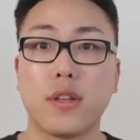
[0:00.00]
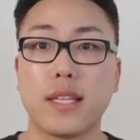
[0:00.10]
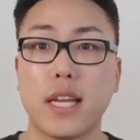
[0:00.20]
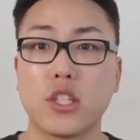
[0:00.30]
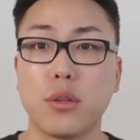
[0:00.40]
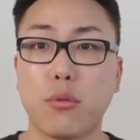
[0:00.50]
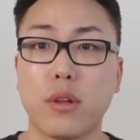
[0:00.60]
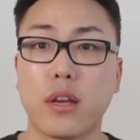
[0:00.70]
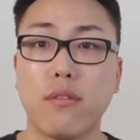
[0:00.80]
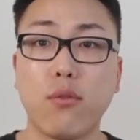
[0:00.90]
So that's actually more
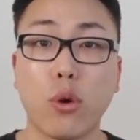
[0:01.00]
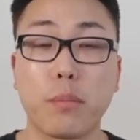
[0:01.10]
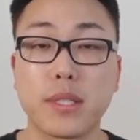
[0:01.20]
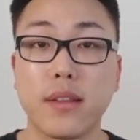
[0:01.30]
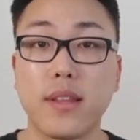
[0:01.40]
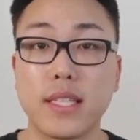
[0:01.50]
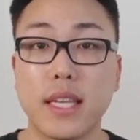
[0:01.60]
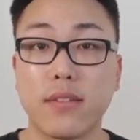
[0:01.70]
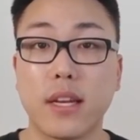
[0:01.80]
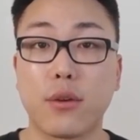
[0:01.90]
like a 40%
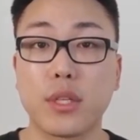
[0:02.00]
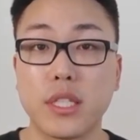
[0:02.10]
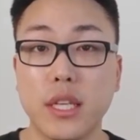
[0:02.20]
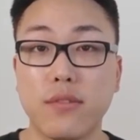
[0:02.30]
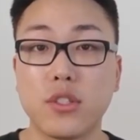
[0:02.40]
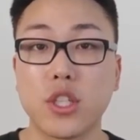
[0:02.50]
discount that I received